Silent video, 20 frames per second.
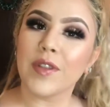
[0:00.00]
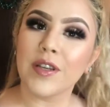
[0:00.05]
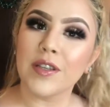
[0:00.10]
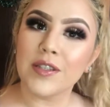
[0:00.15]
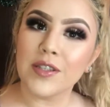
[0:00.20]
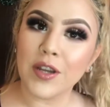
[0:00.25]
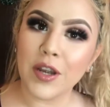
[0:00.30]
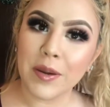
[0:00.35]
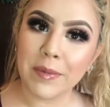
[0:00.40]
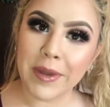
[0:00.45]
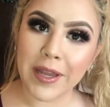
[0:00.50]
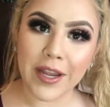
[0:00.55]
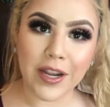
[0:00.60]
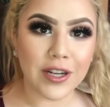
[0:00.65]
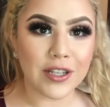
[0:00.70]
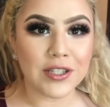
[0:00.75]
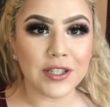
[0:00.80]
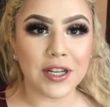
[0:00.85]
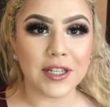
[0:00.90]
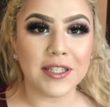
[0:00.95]
Sorry my hair
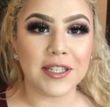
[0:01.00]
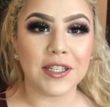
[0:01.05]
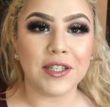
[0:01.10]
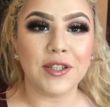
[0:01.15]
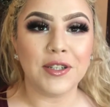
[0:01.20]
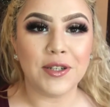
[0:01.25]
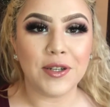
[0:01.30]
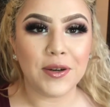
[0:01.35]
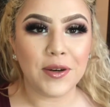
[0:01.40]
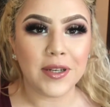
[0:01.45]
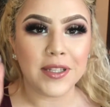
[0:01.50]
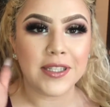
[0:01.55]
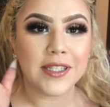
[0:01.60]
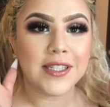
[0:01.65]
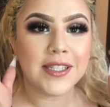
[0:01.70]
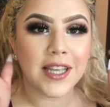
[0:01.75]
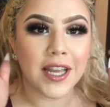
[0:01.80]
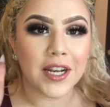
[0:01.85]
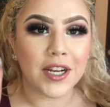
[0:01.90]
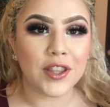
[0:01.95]
is not done, you know. I
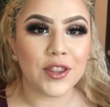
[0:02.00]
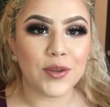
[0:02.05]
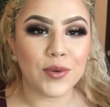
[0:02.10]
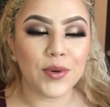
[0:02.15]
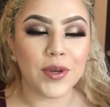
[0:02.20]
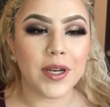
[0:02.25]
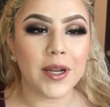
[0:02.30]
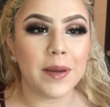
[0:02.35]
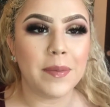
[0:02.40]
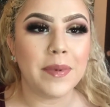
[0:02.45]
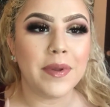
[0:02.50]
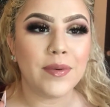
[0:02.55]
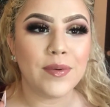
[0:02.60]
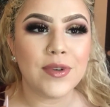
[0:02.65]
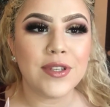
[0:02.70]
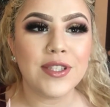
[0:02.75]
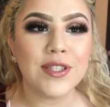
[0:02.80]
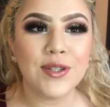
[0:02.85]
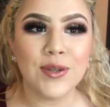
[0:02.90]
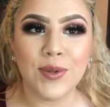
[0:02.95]
just kind of threw it up and
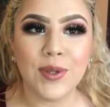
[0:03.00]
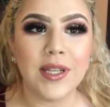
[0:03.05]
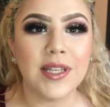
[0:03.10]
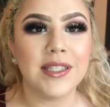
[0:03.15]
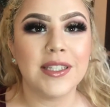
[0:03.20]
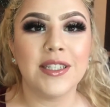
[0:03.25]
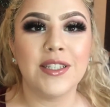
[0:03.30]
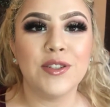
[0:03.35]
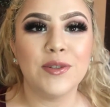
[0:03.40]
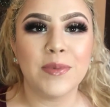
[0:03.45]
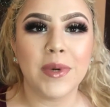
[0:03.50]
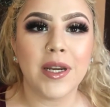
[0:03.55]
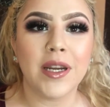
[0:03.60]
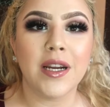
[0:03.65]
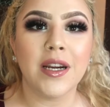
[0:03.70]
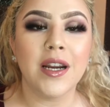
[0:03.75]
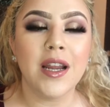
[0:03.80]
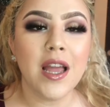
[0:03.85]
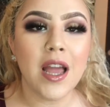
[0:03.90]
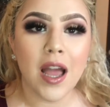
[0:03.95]
was too lazy to do my hair.